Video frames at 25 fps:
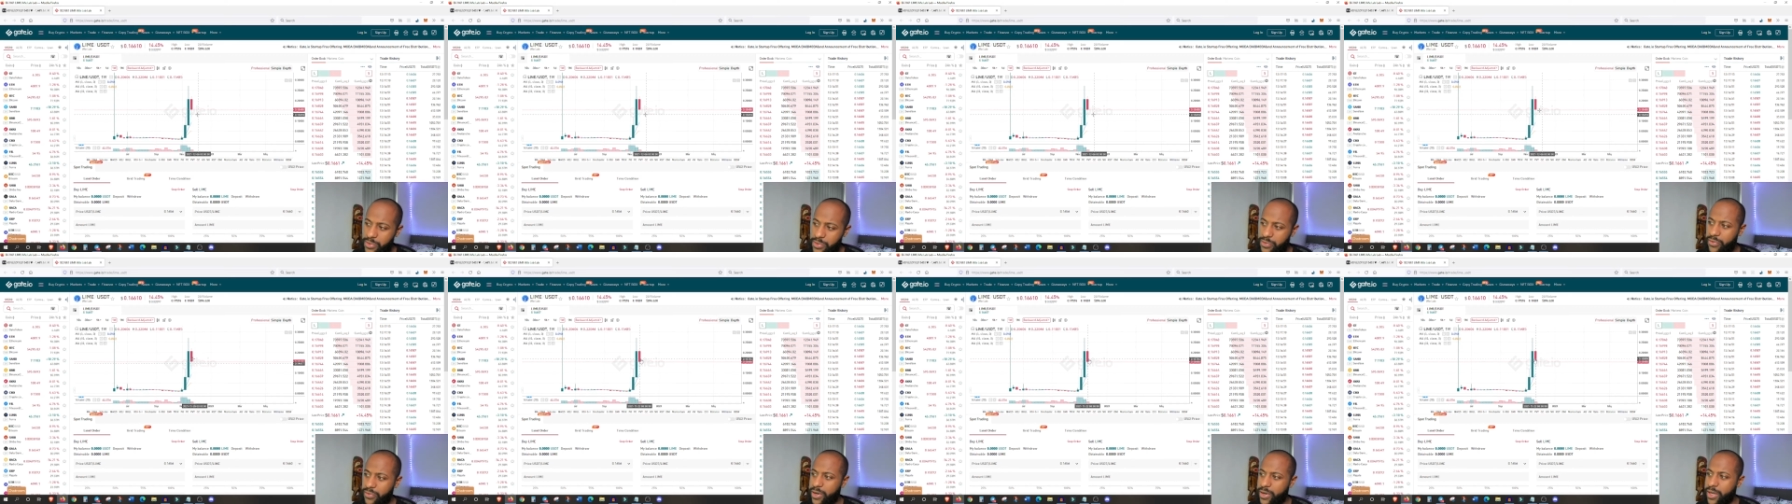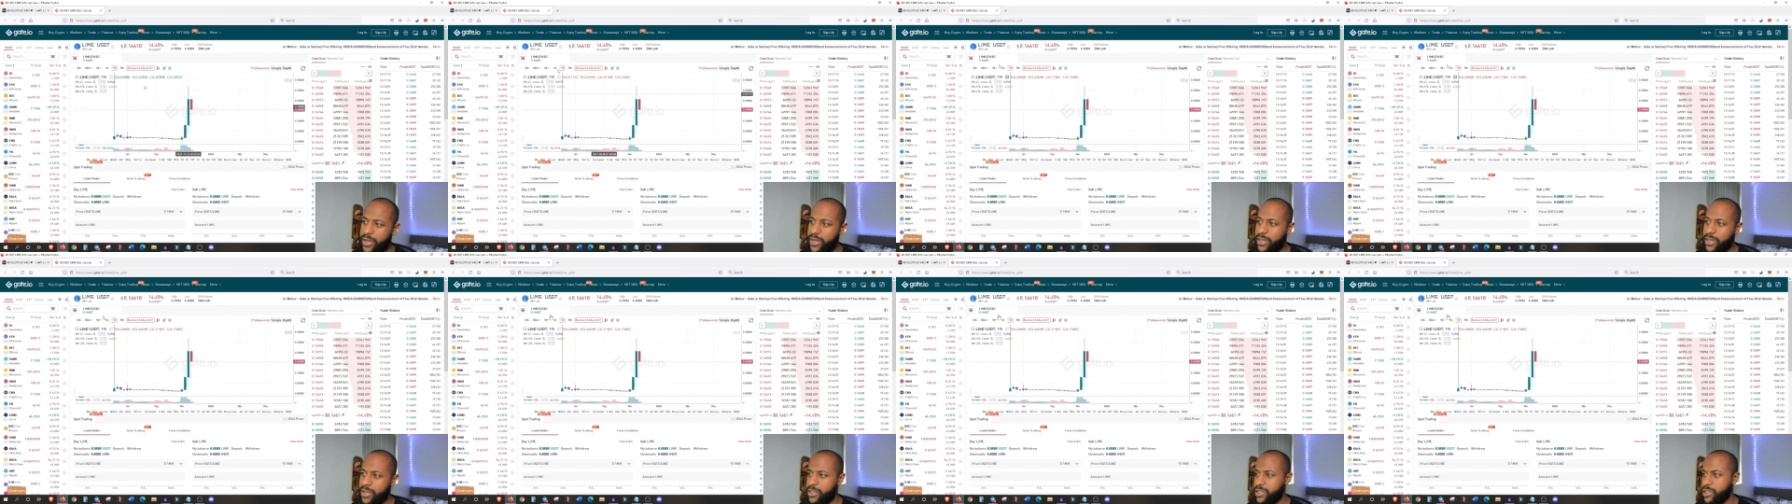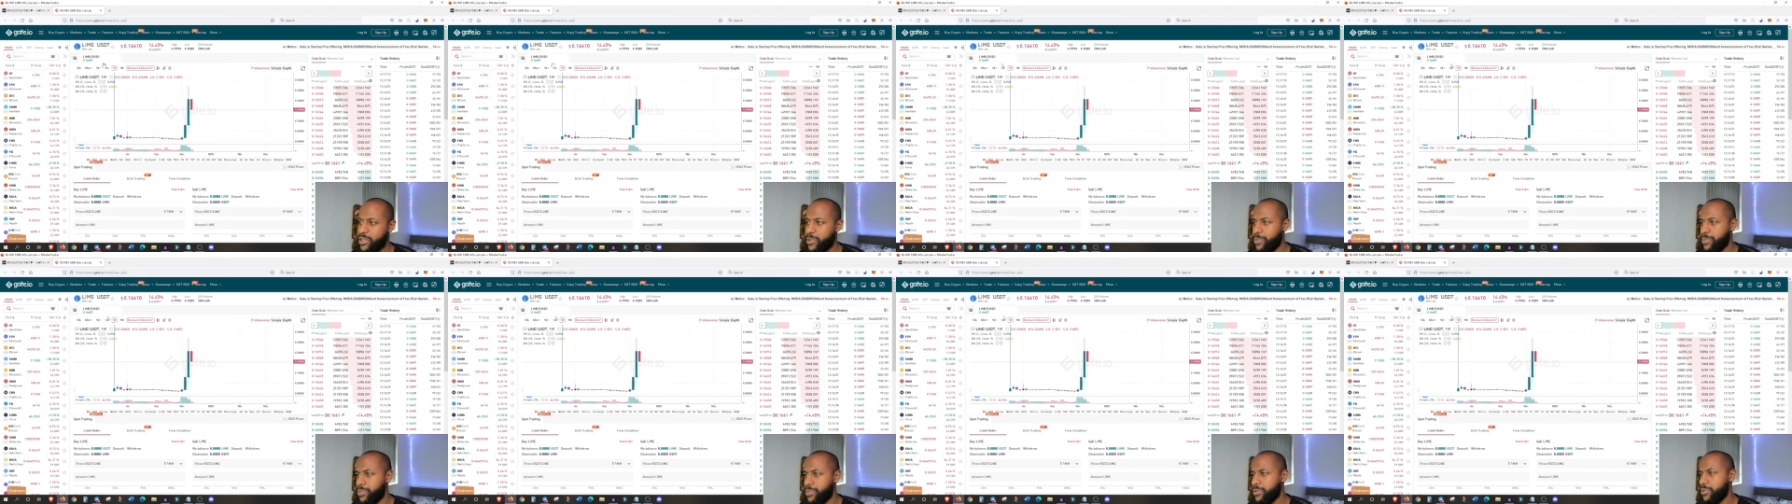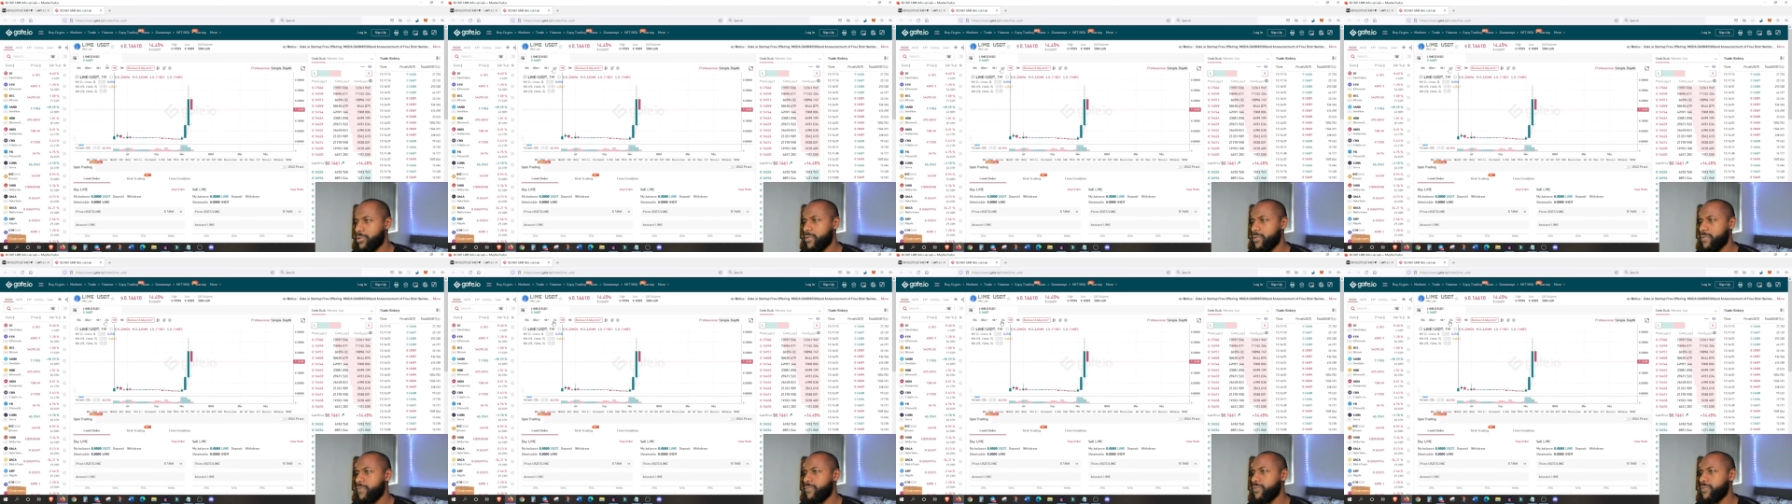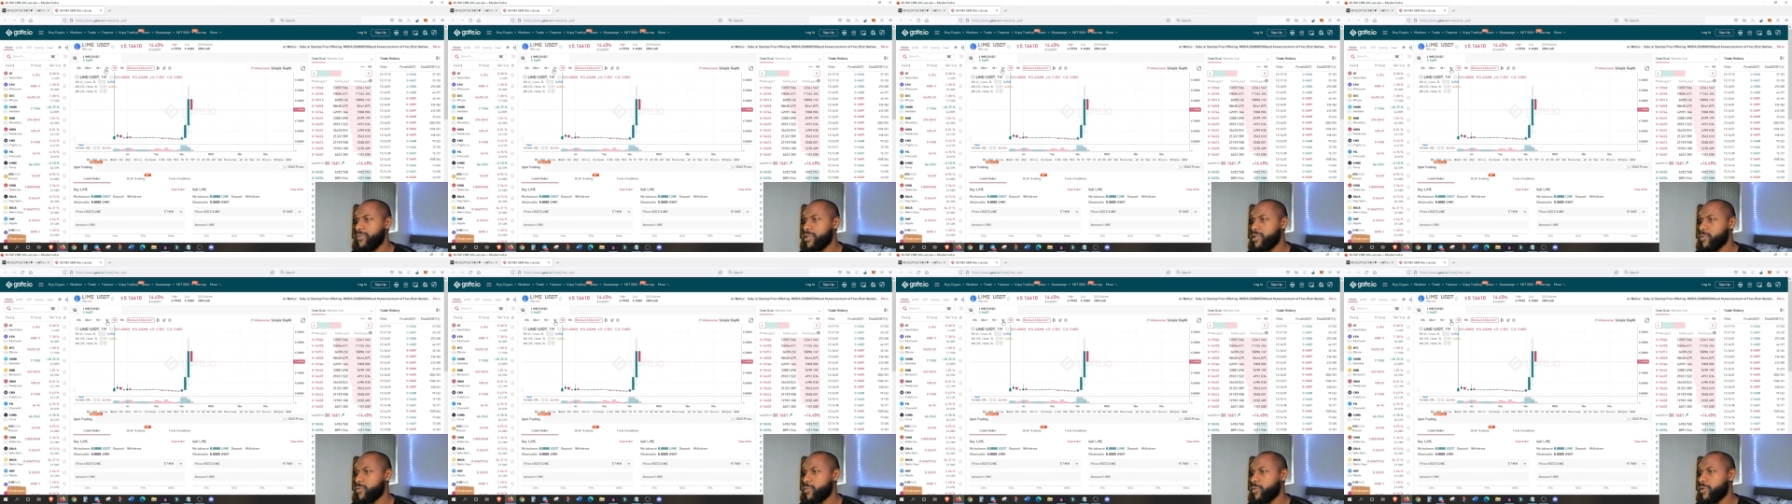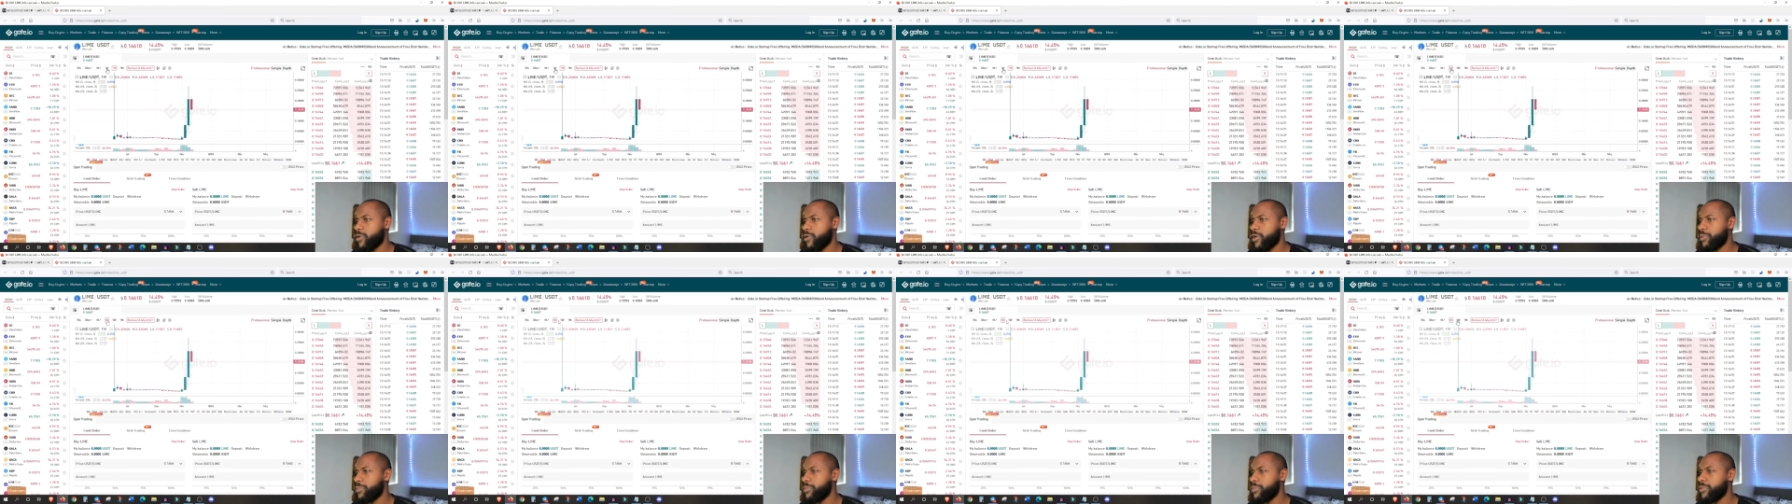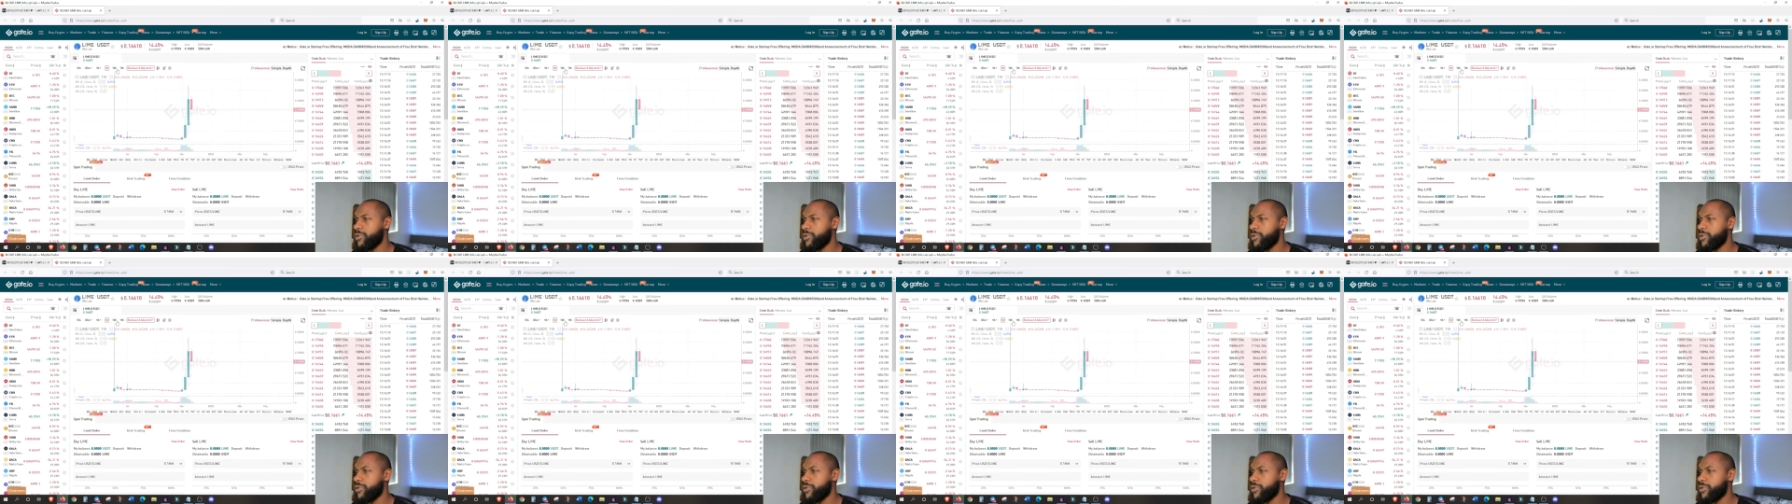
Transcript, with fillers: in terms of finding support. So